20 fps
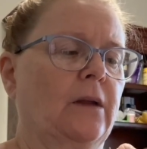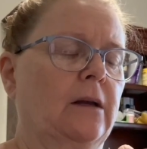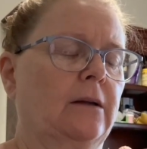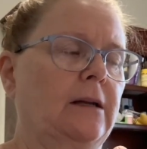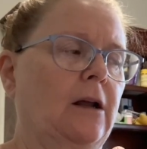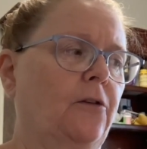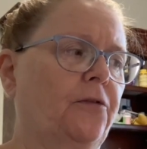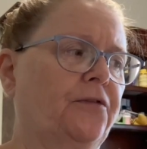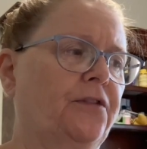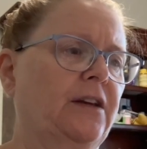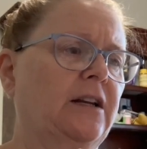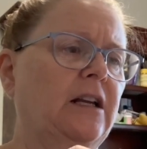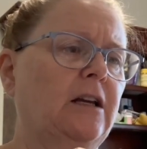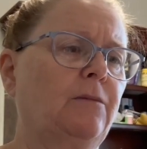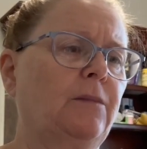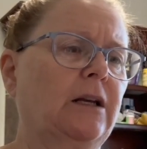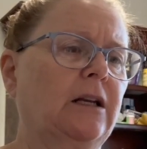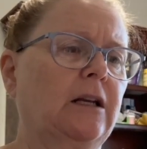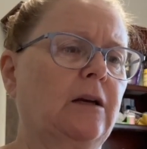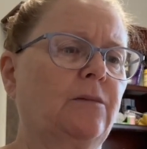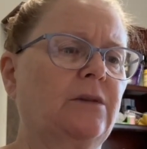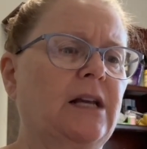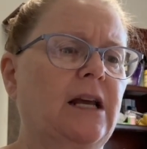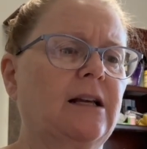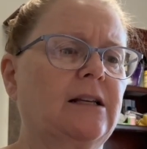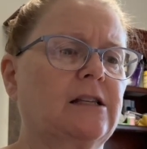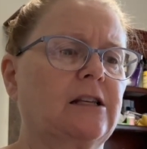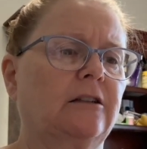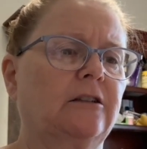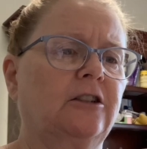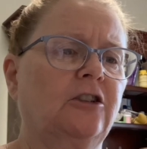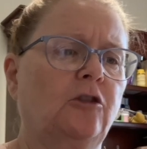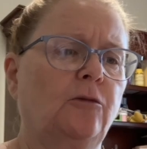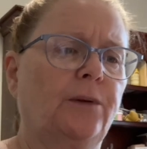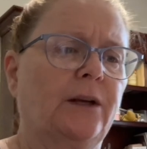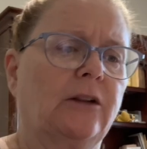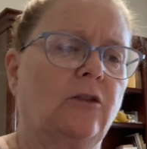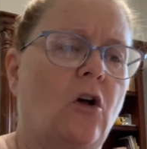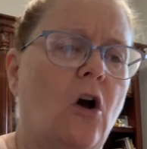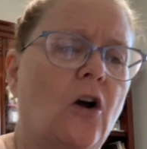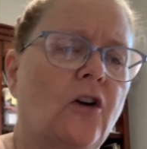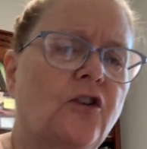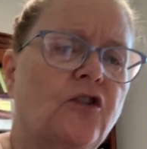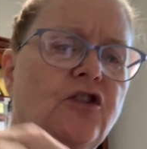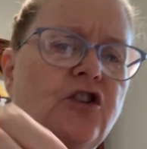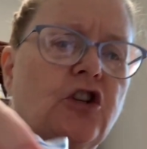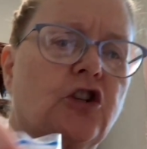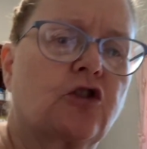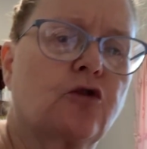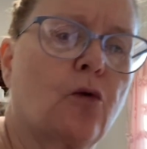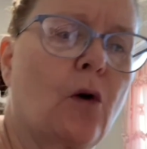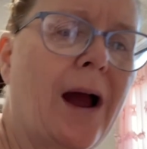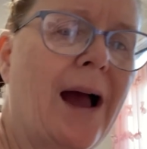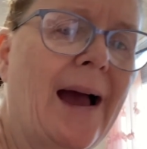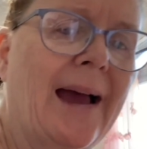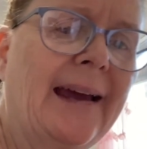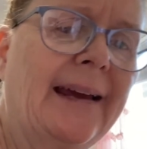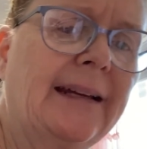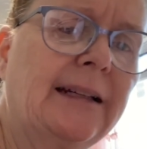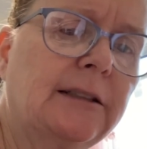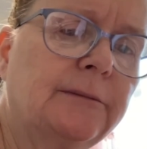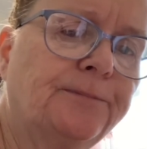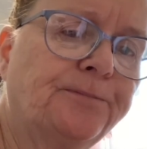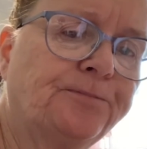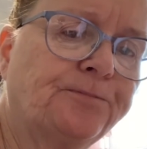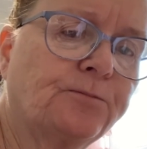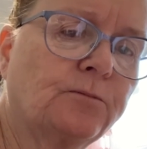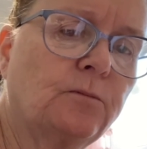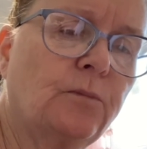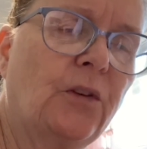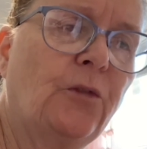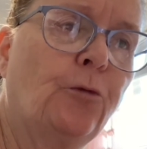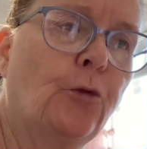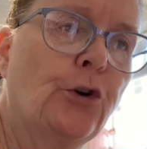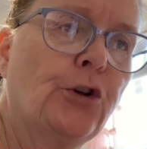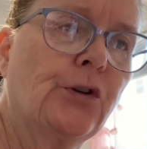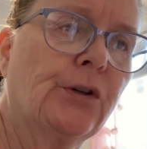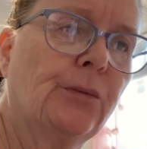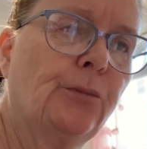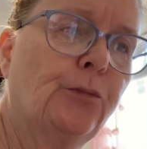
Now, thinning medium takes a little bit longer to dry before you can